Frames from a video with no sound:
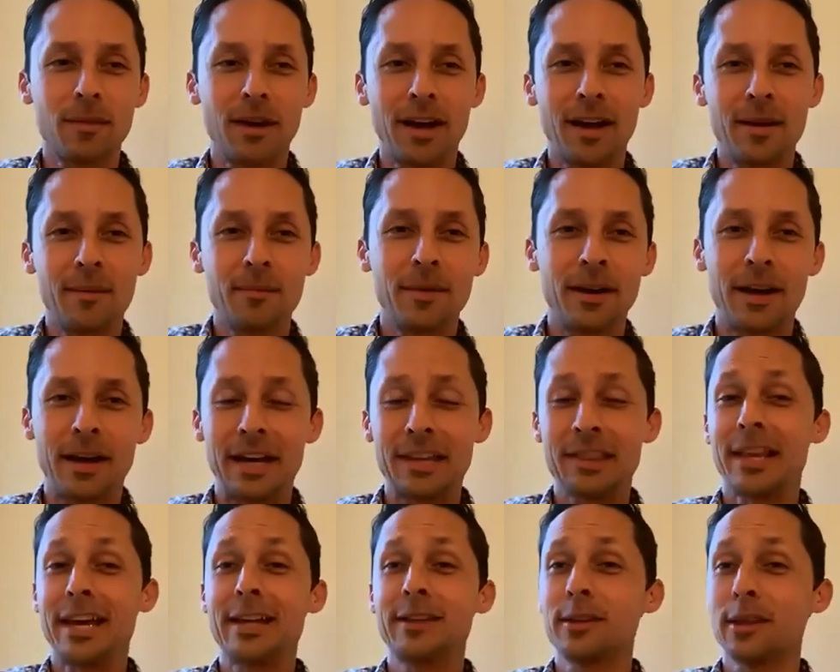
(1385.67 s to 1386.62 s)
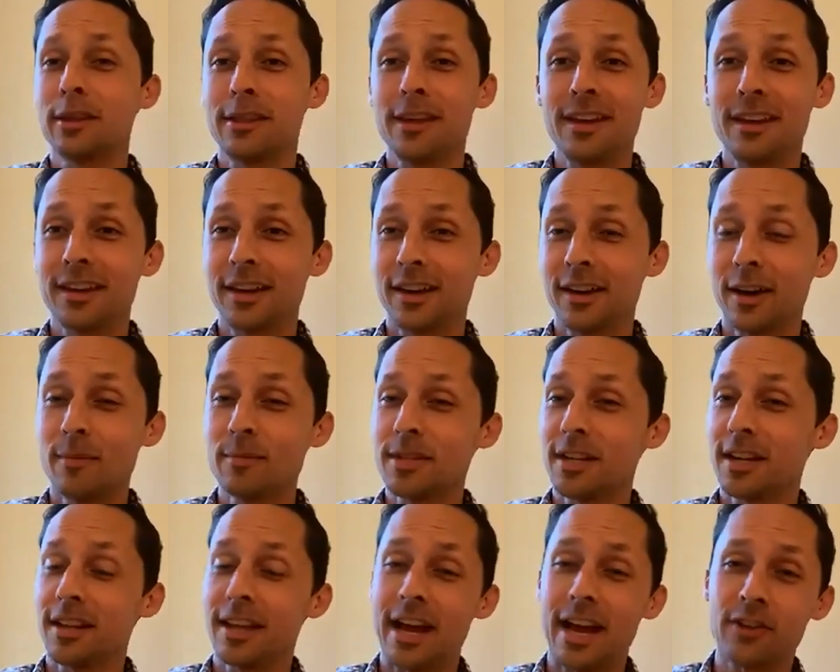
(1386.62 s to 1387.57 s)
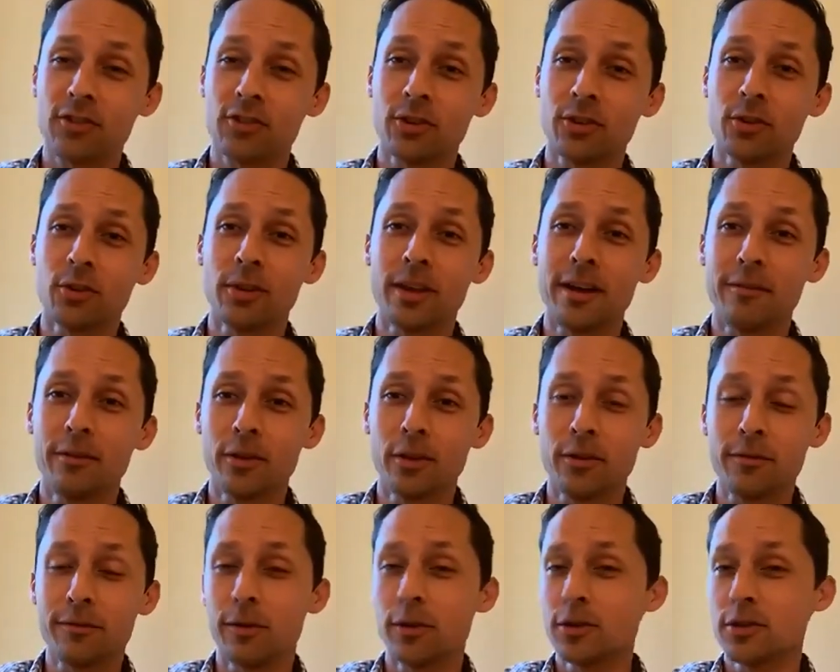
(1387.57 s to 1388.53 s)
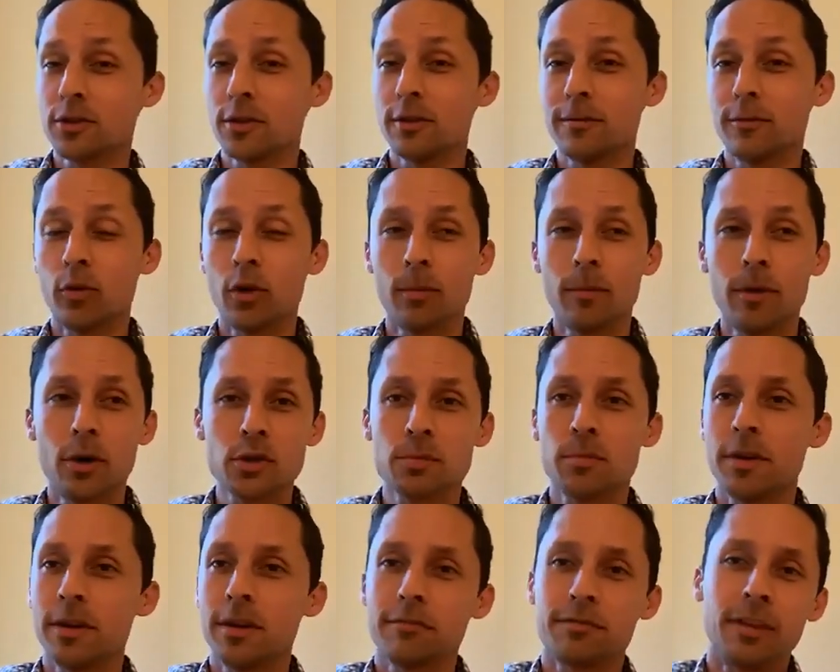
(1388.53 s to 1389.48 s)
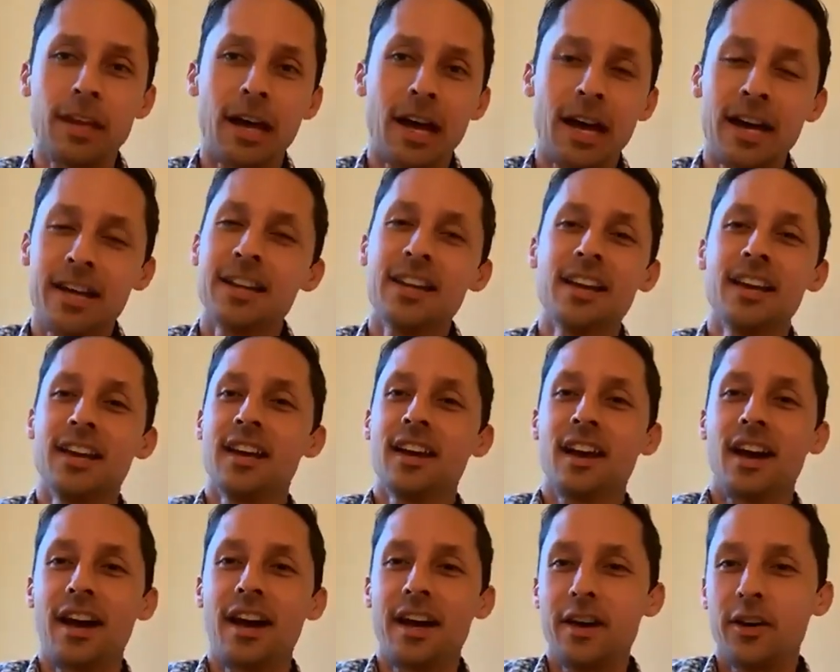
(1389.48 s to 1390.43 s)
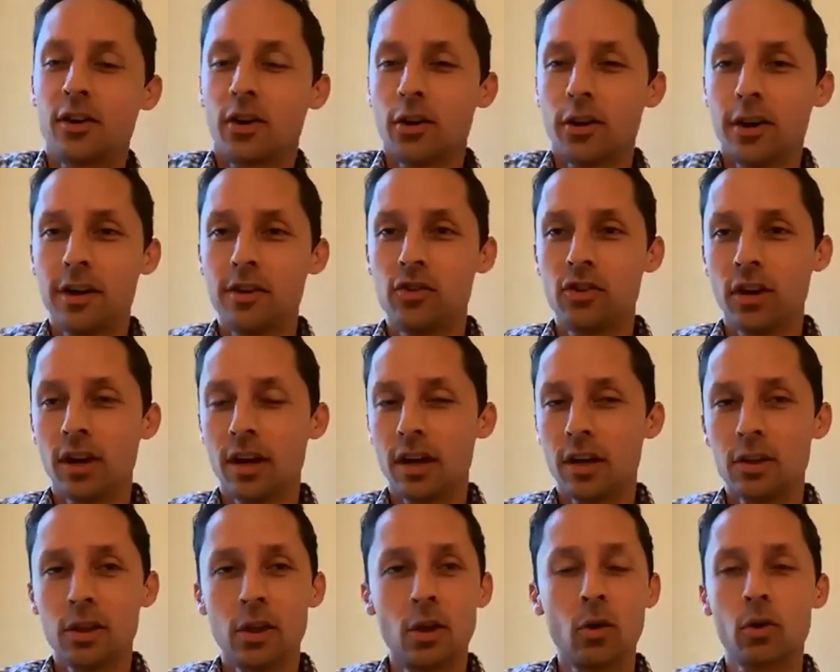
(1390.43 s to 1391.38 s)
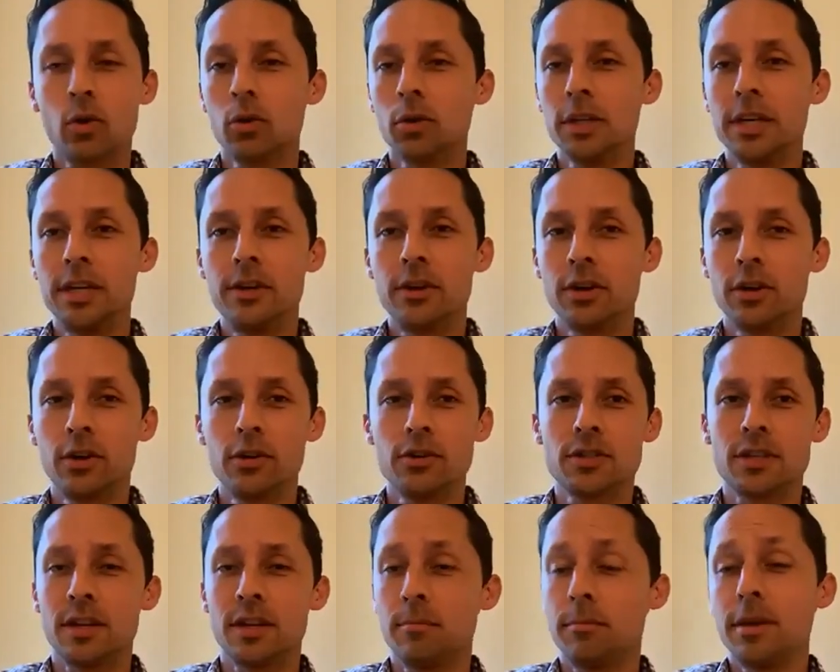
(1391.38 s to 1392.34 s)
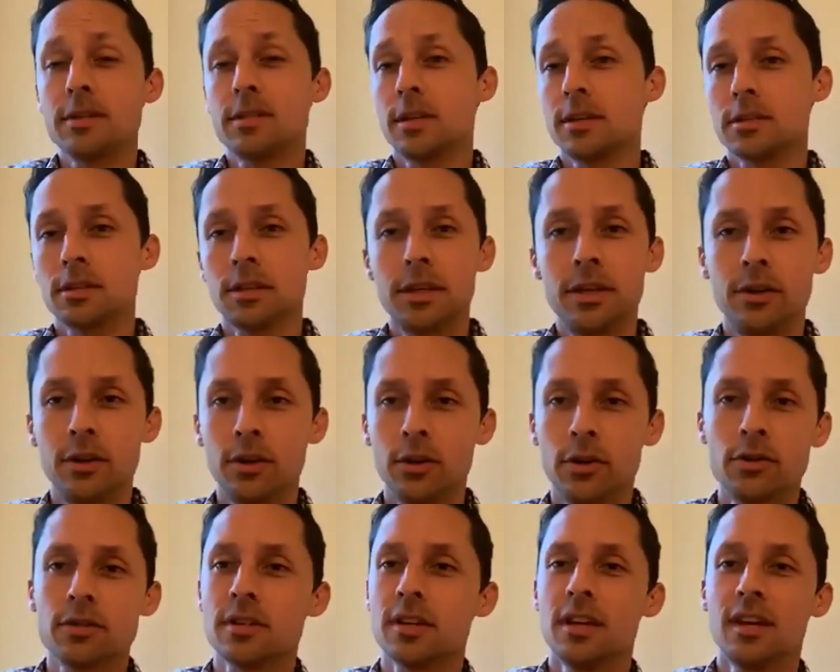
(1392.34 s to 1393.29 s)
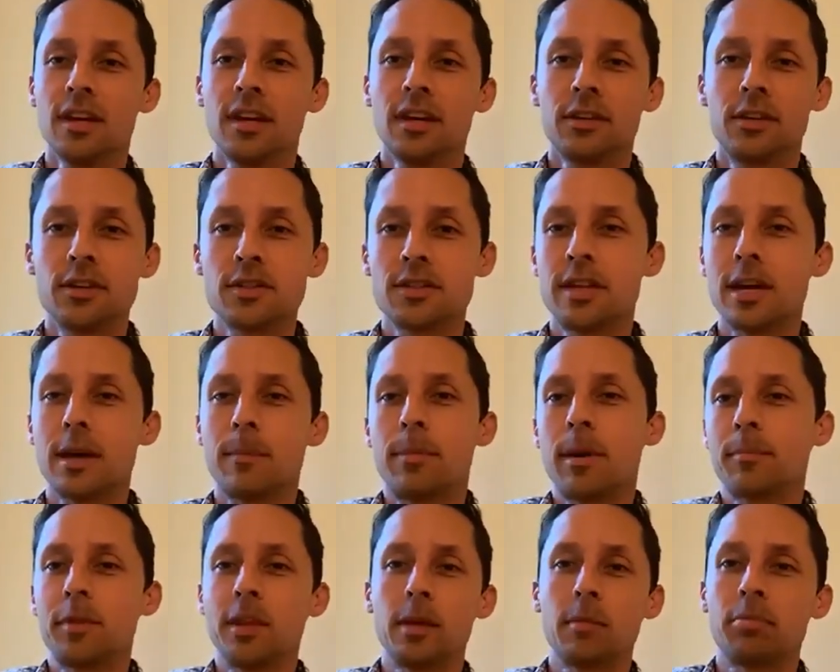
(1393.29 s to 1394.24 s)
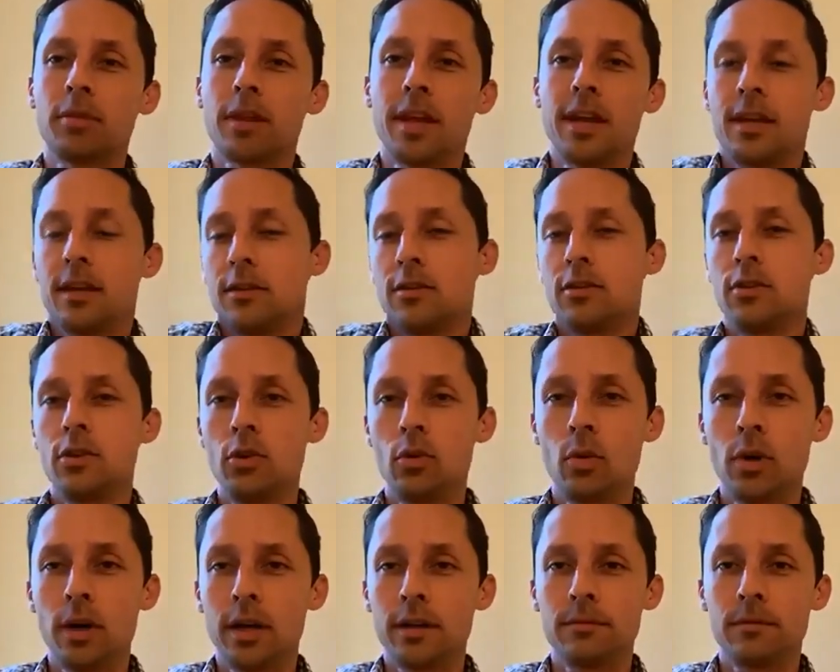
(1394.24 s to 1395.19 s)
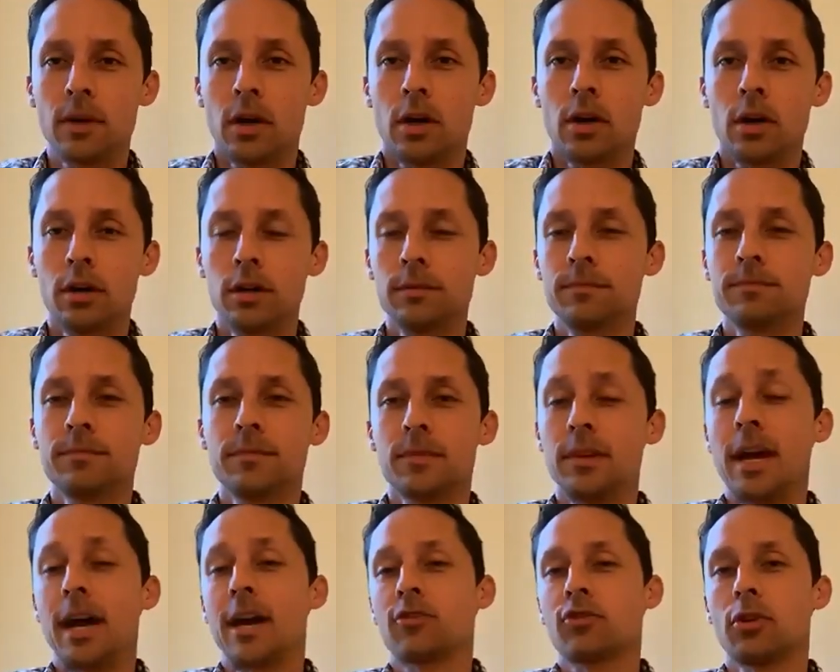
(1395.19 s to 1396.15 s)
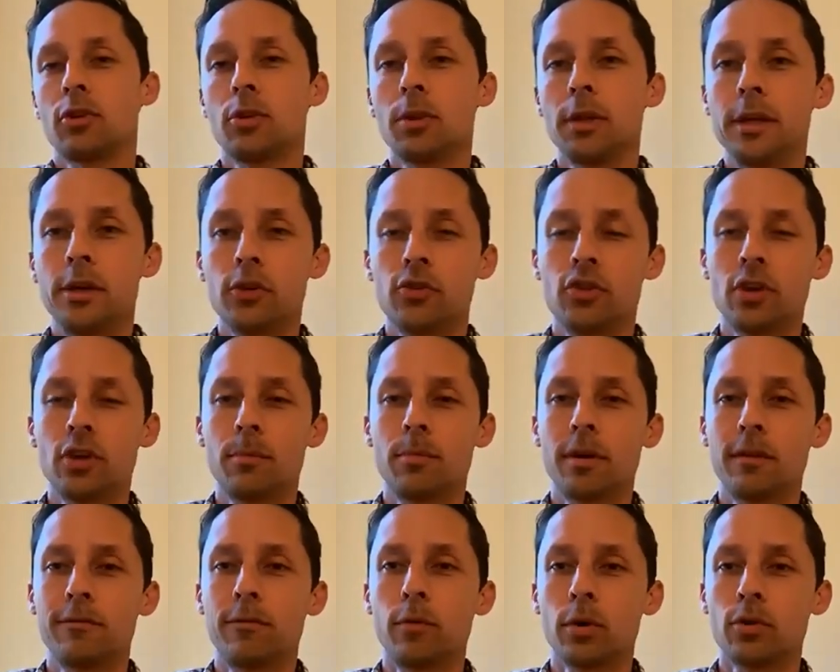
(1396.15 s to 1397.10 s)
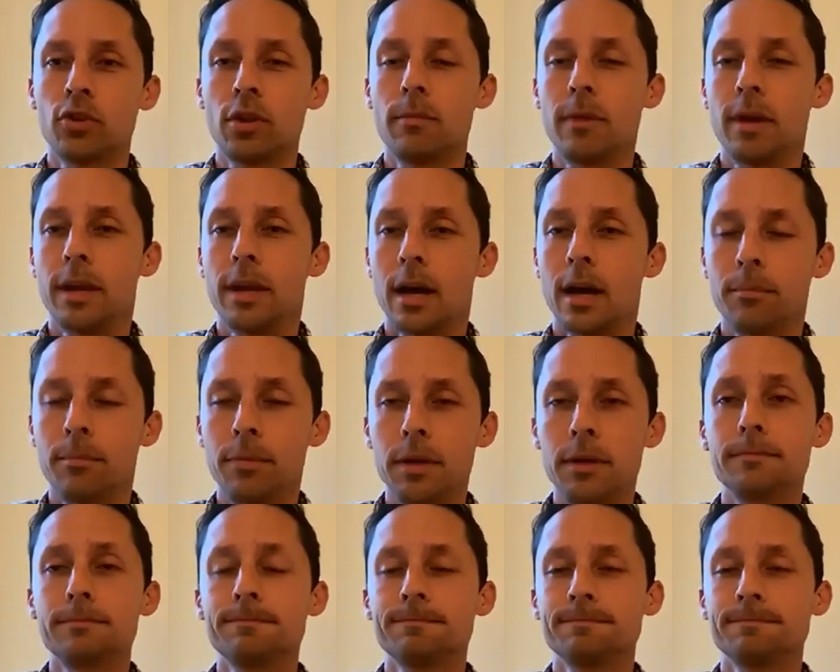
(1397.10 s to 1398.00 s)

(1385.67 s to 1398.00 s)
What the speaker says: I'd like to think it comes at a national level first and foremost, but if not, I encourage local leaders and business leaders to step up to the plate and do what our national leadership unfortunately may not be.